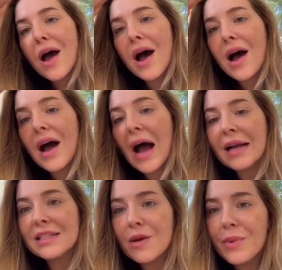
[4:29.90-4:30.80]
I
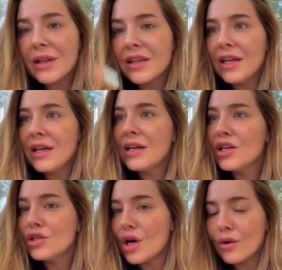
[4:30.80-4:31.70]
typically
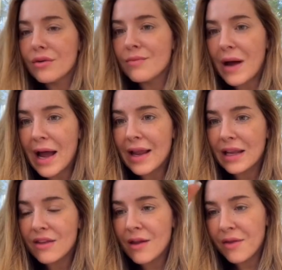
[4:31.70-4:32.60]
don't buy
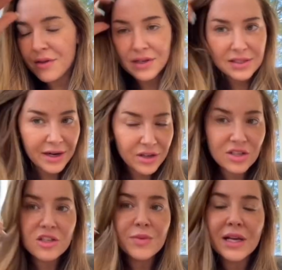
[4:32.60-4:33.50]
anything other than designer
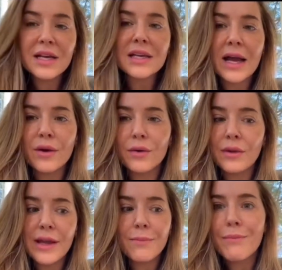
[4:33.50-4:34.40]
shoes because I don't
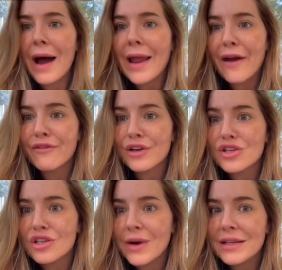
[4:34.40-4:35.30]
like buy every
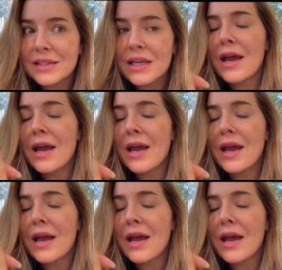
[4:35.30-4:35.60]
shoe I see.